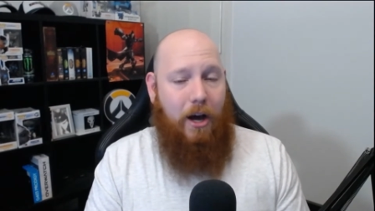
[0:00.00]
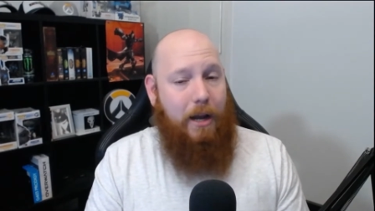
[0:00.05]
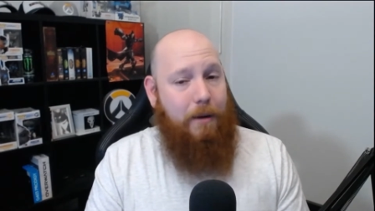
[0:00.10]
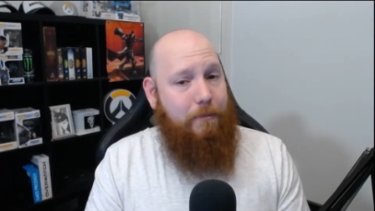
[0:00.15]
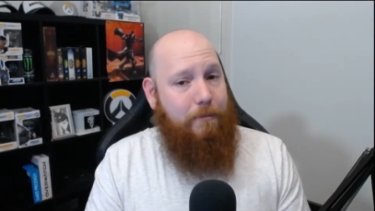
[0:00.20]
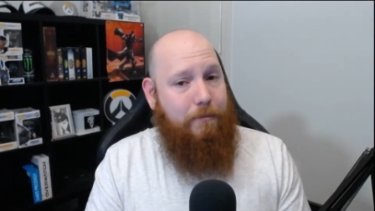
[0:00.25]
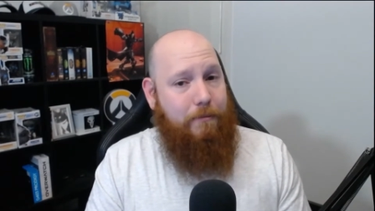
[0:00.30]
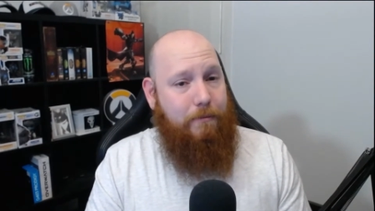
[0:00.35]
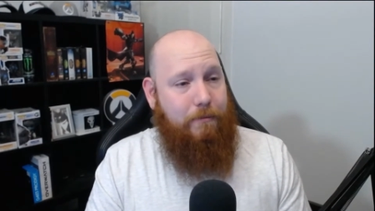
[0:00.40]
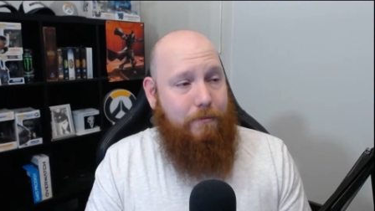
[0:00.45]

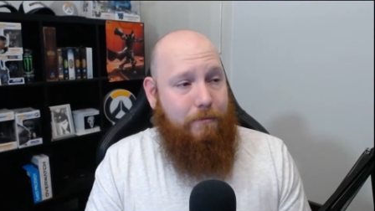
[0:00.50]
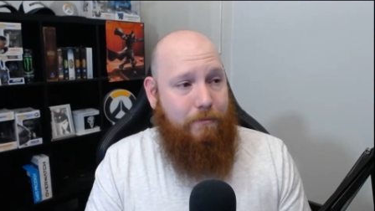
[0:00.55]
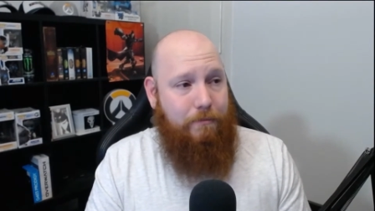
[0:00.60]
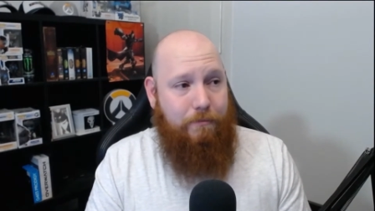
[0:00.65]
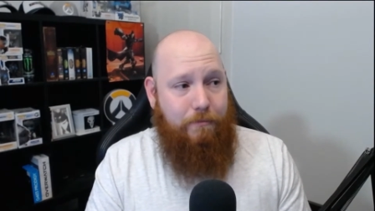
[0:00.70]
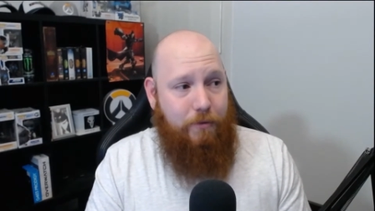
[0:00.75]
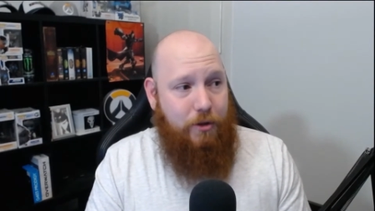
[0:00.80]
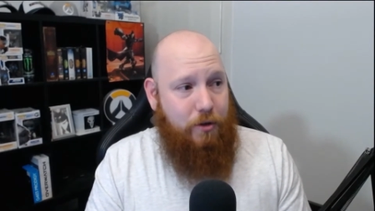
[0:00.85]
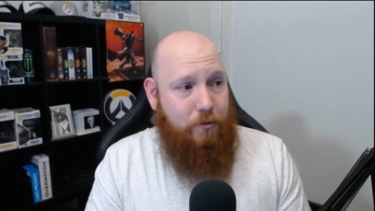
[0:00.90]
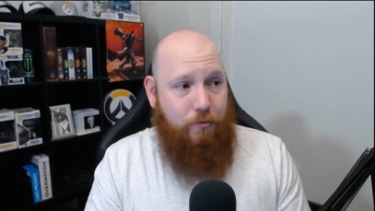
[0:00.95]

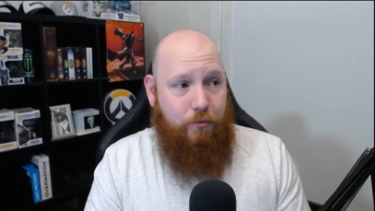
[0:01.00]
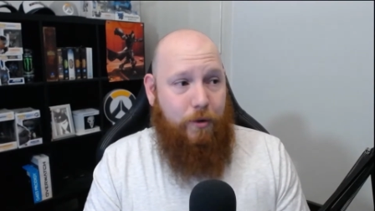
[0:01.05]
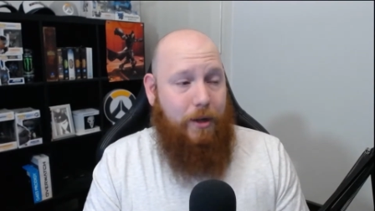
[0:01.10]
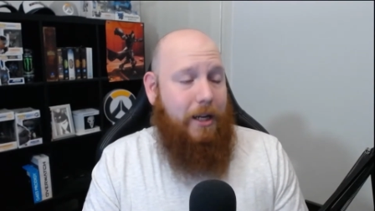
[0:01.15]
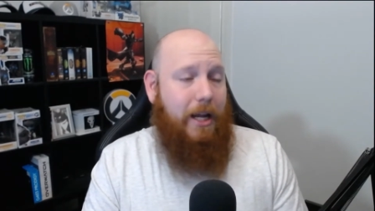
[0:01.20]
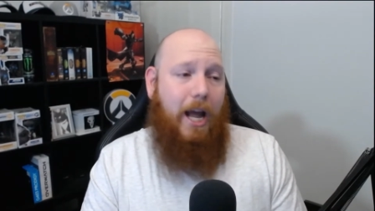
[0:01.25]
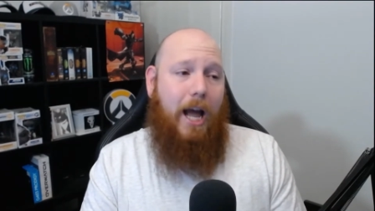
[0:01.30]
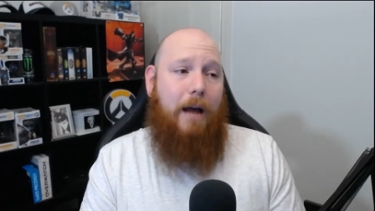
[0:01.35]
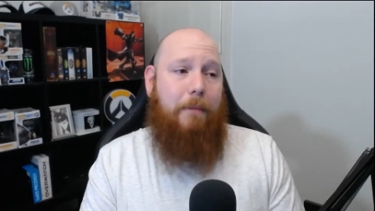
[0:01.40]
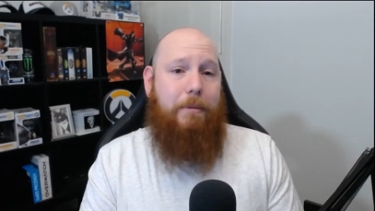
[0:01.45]
I'm just
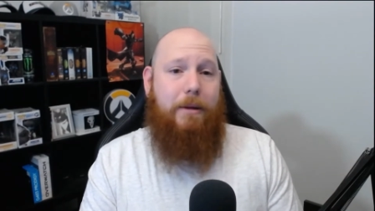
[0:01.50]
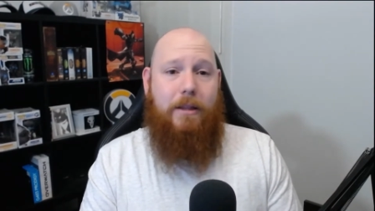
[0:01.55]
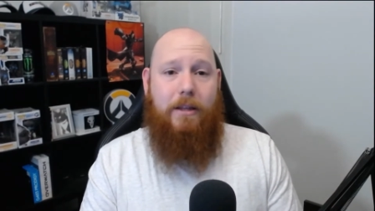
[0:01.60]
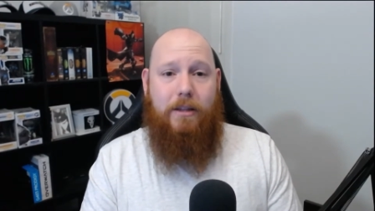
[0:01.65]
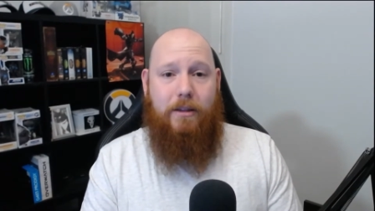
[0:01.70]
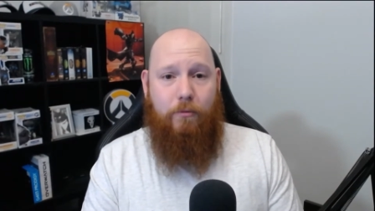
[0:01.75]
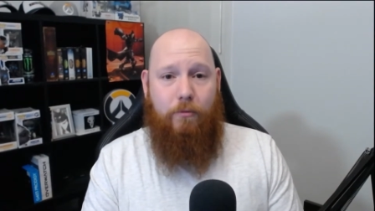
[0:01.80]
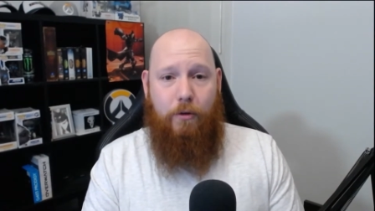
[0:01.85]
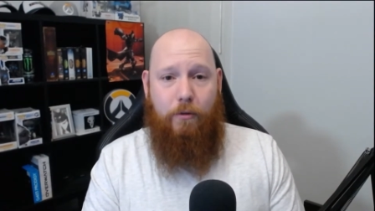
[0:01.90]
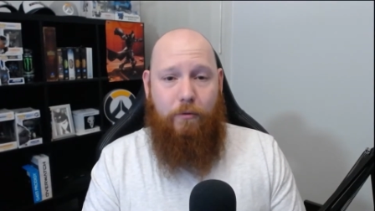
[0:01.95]
really happy
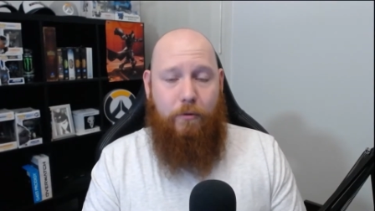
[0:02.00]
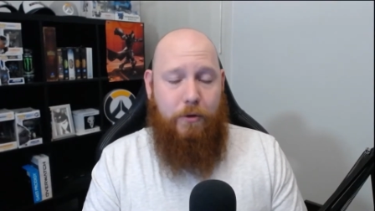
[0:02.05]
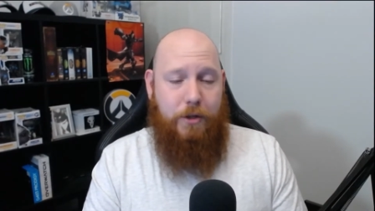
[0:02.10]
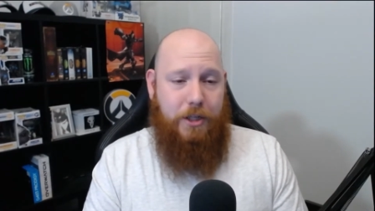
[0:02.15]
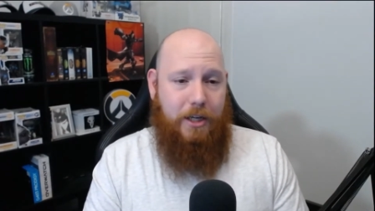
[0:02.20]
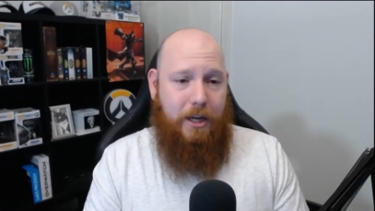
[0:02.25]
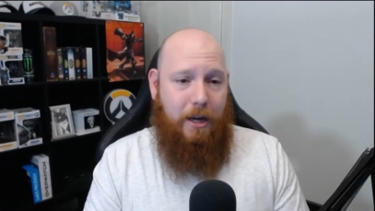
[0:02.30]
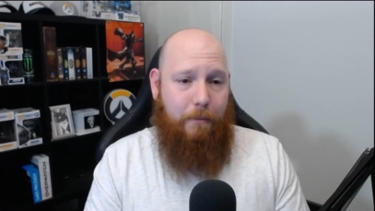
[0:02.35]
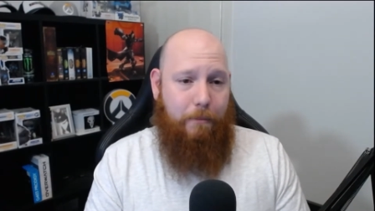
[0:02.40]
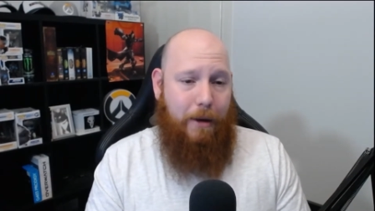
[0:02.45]
that the
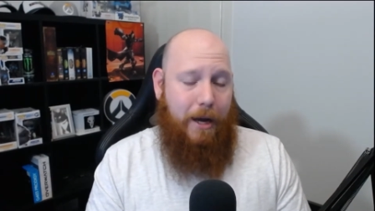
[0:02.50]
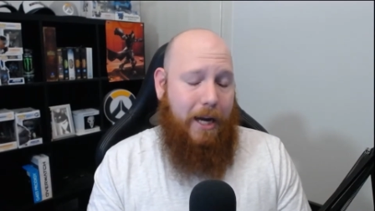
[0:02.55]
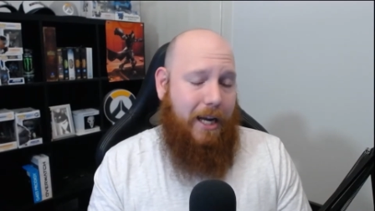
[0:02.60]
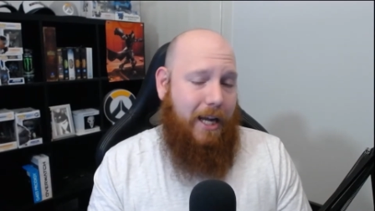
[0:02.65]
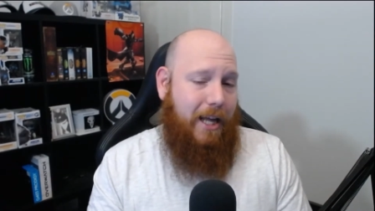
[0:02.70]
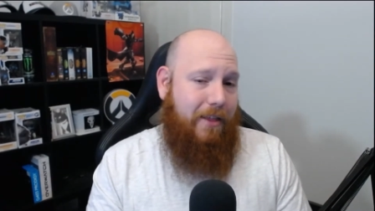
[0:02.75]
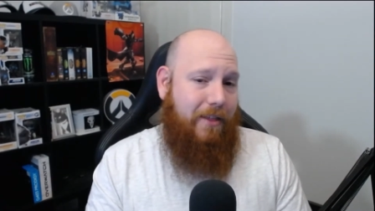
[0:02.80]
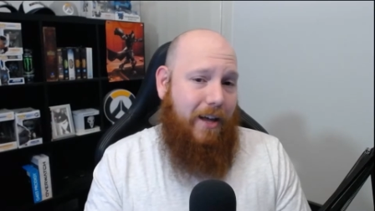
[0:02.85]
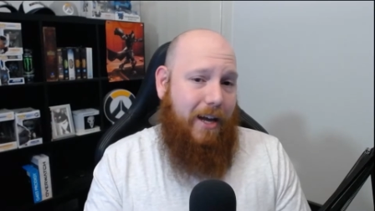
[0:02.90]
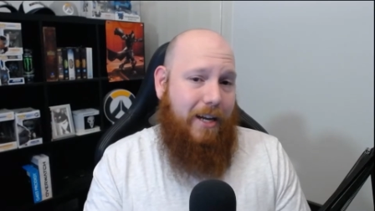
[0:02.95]
Runeforging come back,
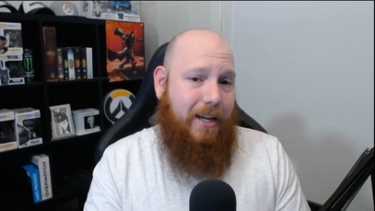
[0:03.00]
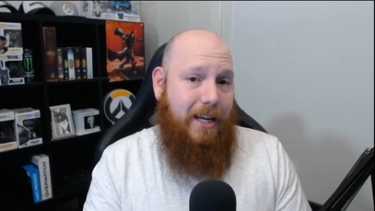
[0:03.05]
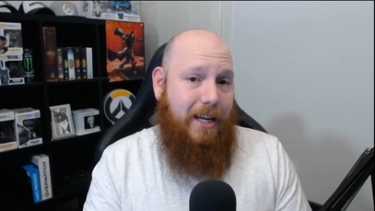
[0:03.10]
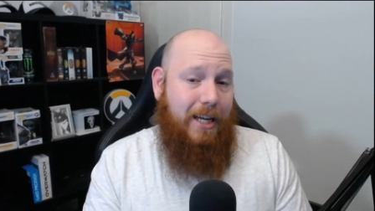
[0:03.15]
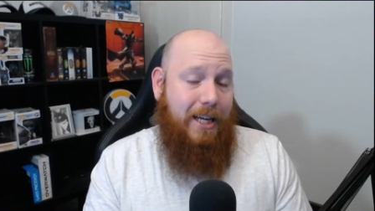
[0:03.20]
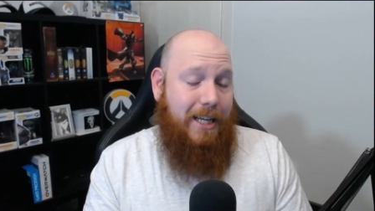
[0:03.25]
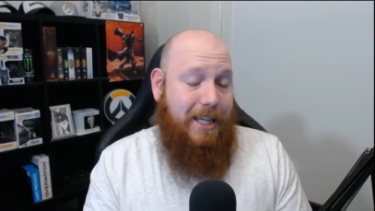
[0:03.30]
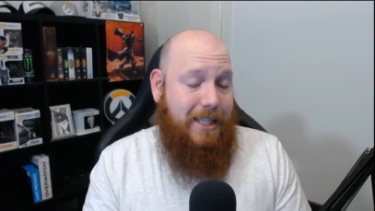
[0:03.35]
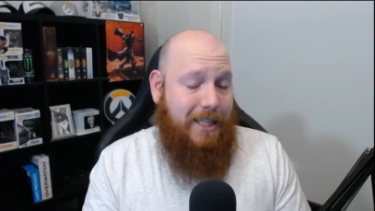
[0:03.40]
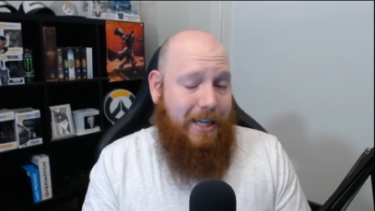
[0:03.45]
and that
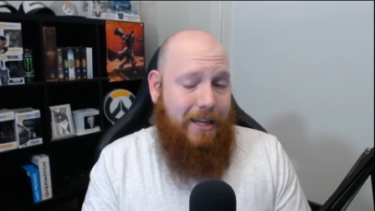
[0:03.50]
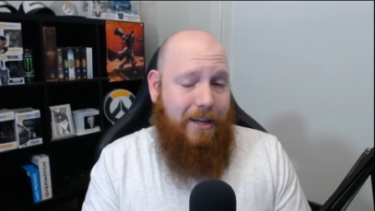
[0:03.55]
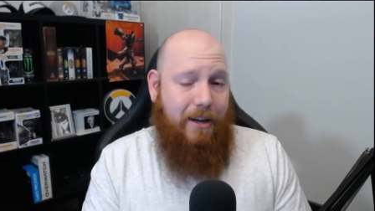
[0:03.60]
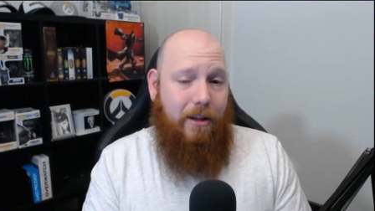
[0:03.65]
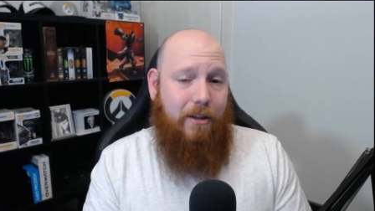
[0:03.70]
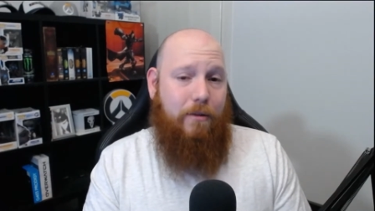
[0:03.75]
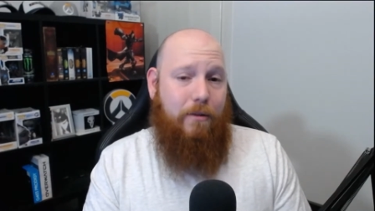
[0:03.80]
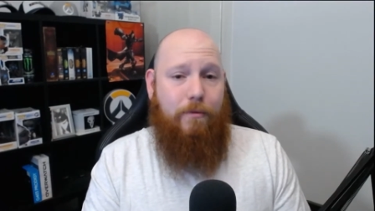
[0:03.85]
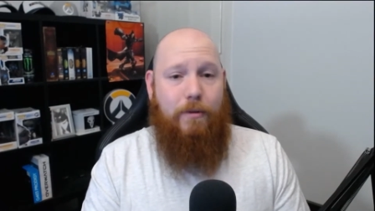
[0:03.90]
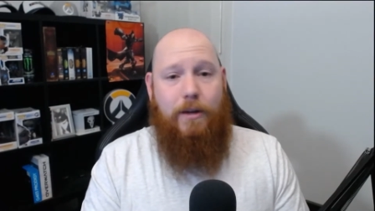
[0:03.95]
is
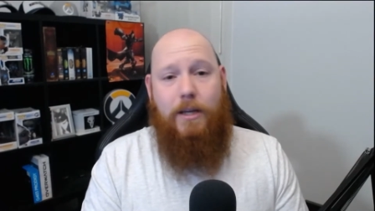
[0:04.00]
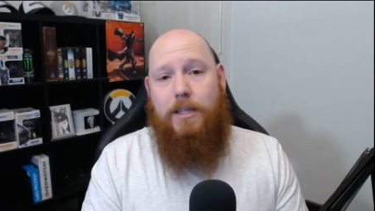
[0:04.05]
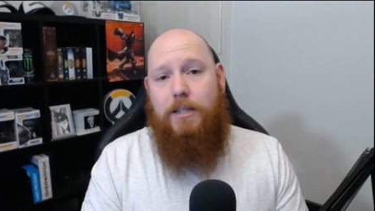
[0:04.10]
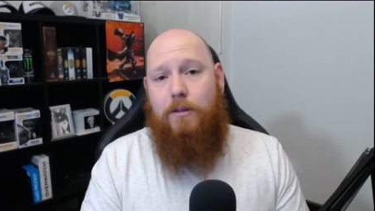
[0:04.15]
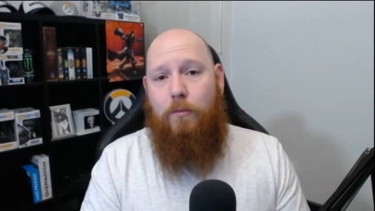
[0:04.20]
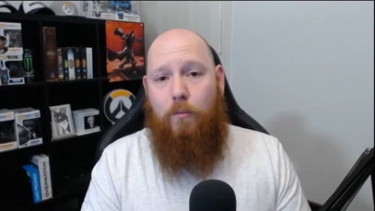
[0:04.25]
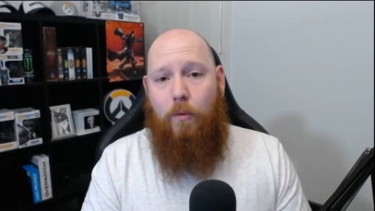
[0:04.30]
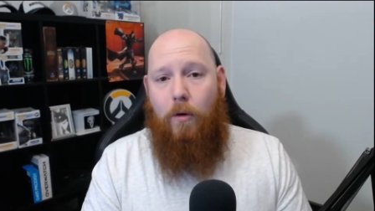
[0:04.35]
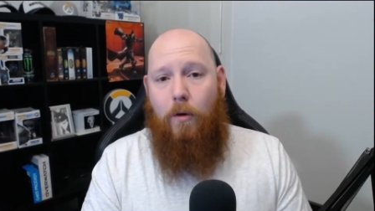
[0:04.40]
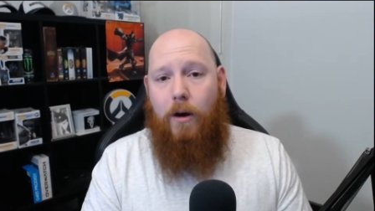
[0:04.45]
another
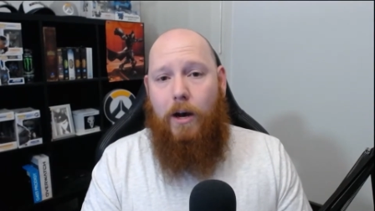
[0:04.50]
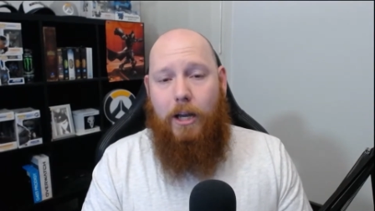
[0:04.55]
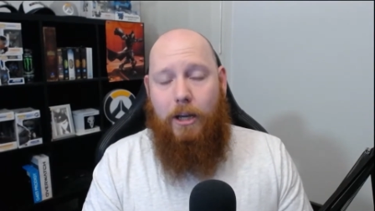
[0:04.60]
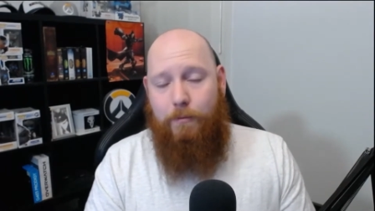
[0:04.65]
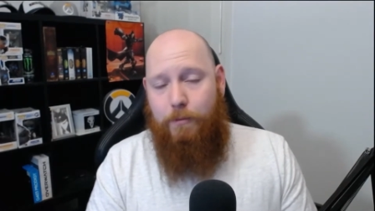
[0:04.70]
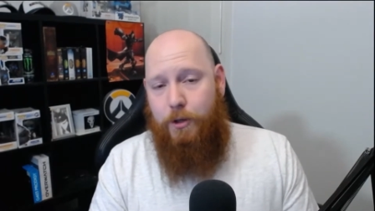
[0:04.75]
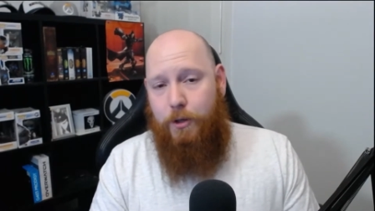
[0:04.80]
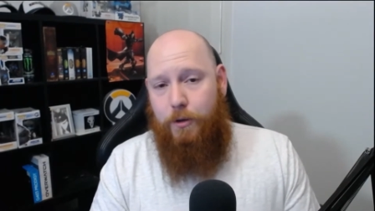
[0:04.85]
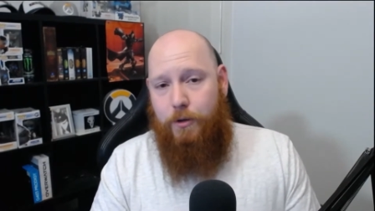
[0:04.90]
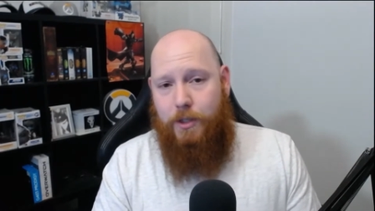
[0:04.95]
reason why
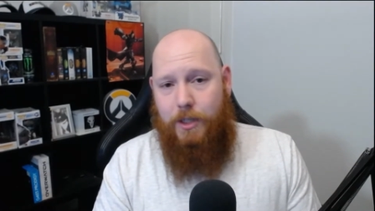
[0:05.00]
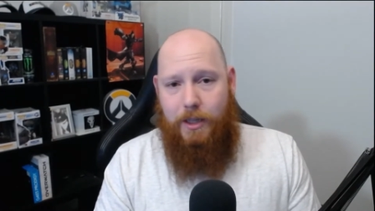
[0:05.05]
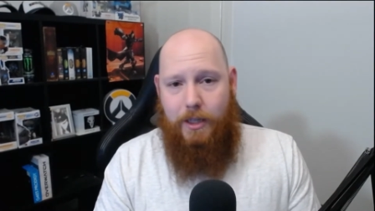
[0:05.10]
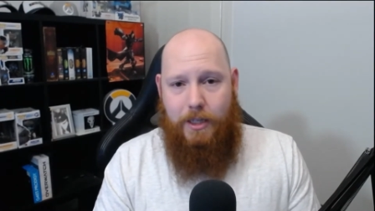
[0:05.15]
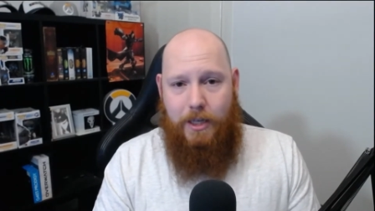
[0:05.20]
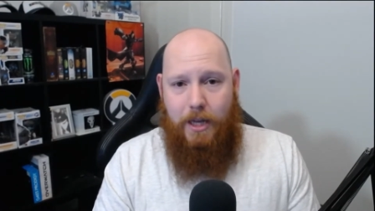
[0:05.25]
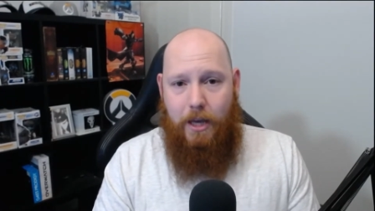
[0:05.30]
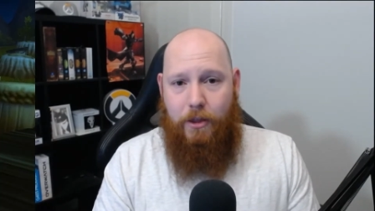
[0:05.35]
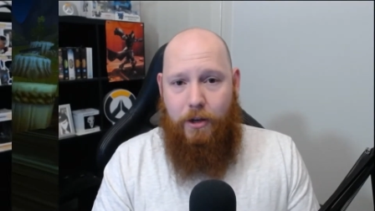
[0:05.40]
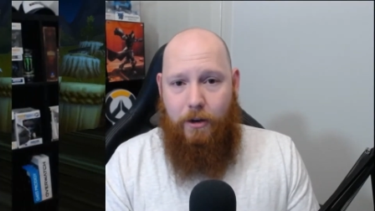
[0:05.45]
I'm choosing
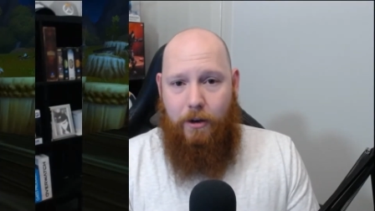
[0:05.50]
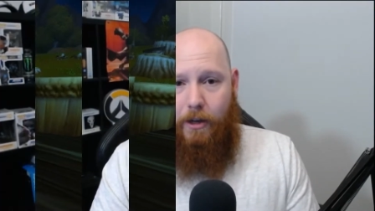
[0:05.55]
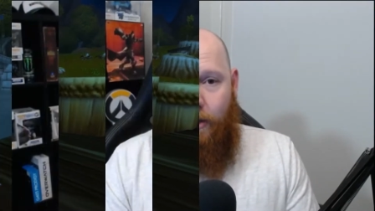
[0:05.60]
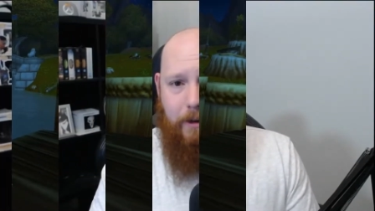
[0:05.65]
the Death Knight.